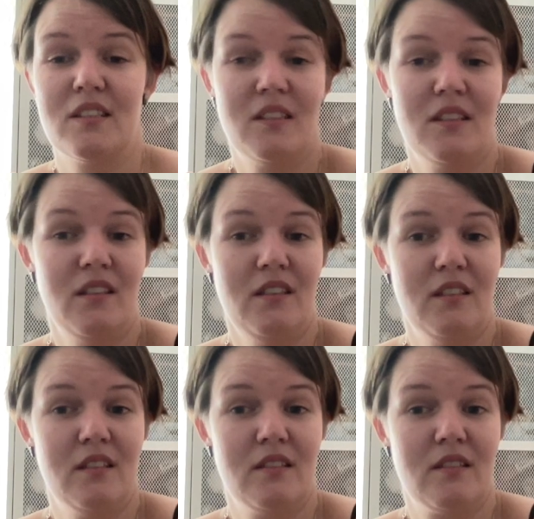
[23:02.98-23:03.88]
sit there
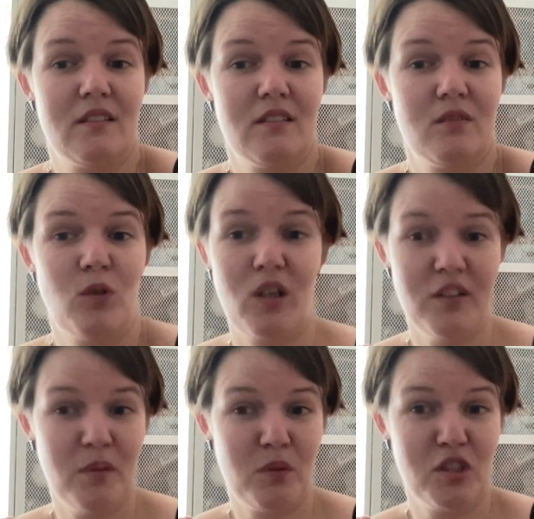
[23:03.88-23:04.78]
and work on
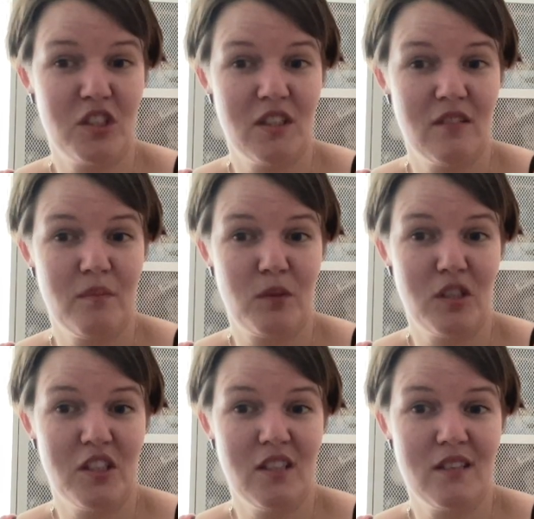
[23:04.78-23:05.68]
your
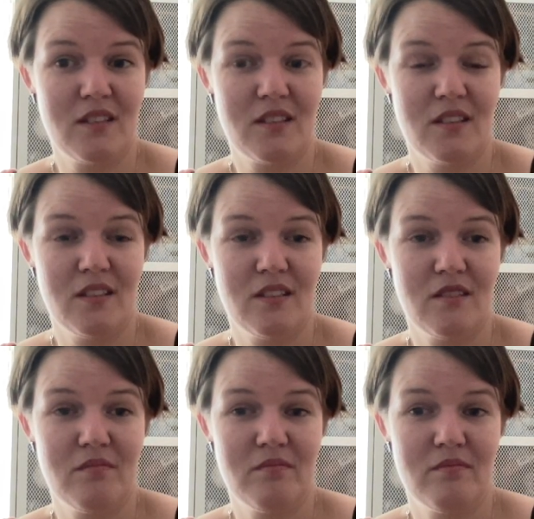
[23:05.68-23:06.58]
projects and
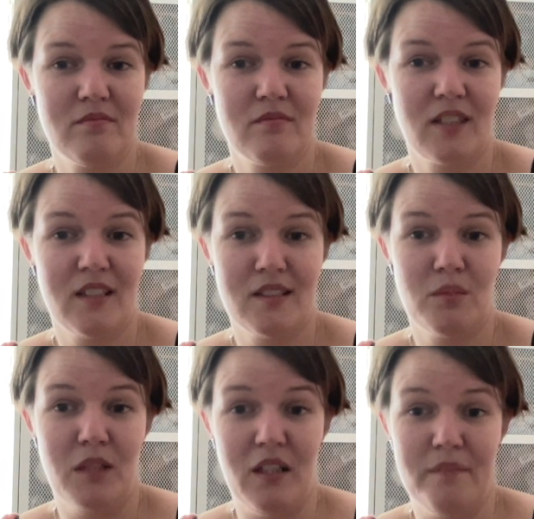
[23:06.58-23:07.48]
get some
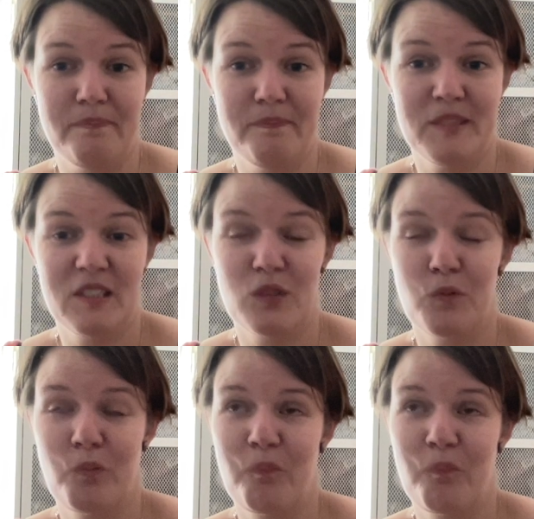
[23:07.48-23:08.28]
yarn. So